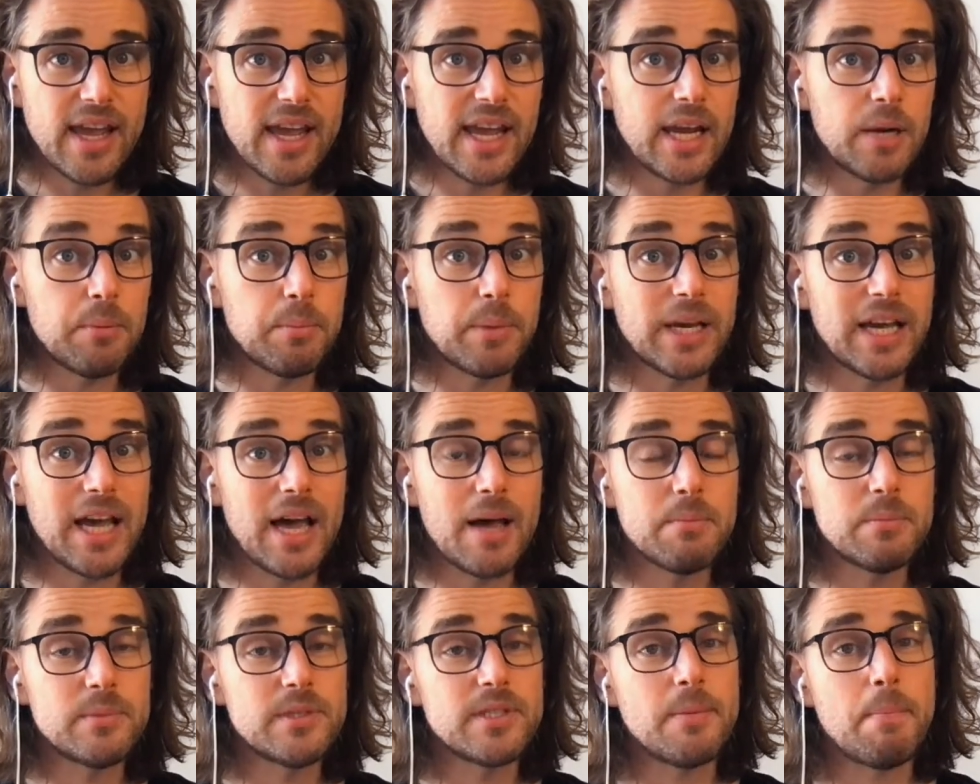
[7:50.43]
it
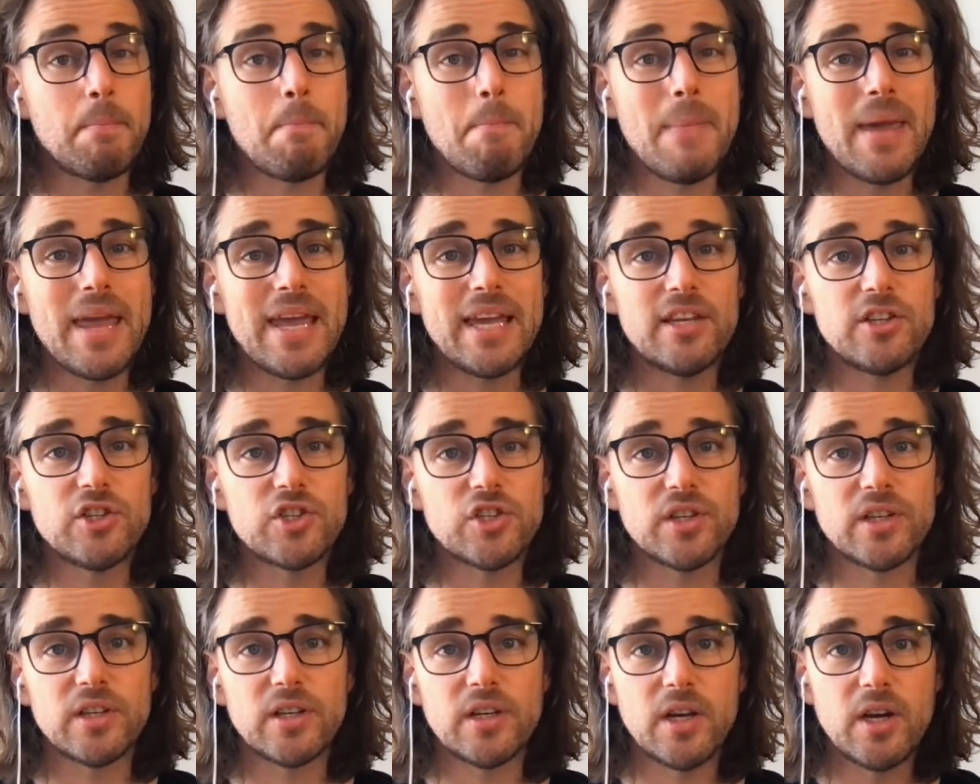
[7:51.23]
becomes a
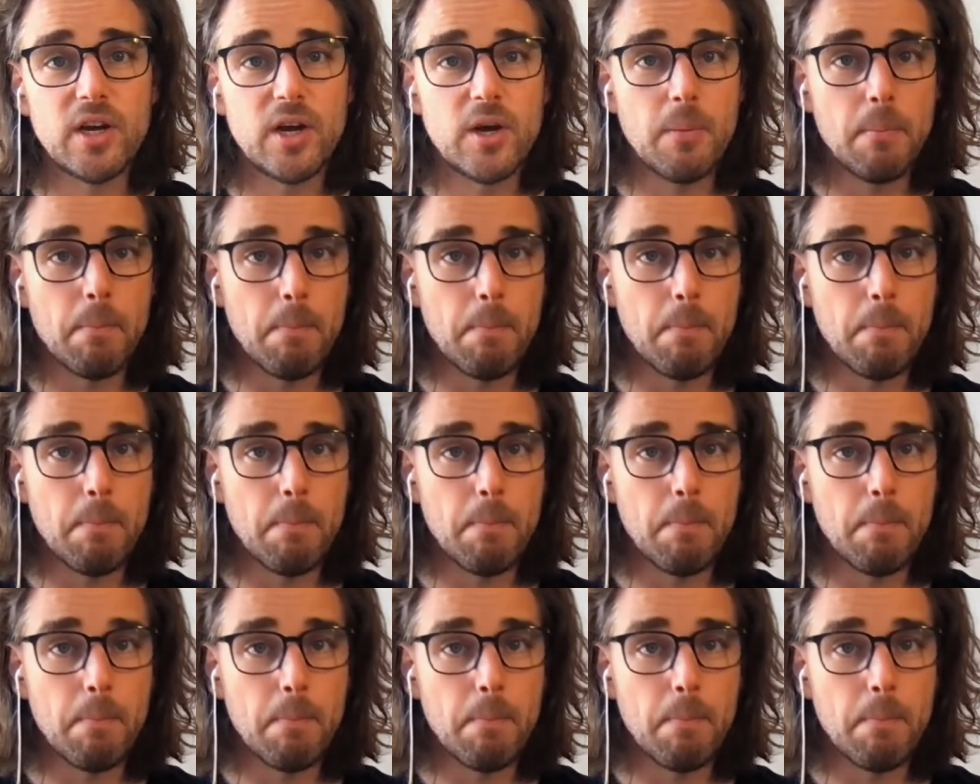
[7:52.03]
major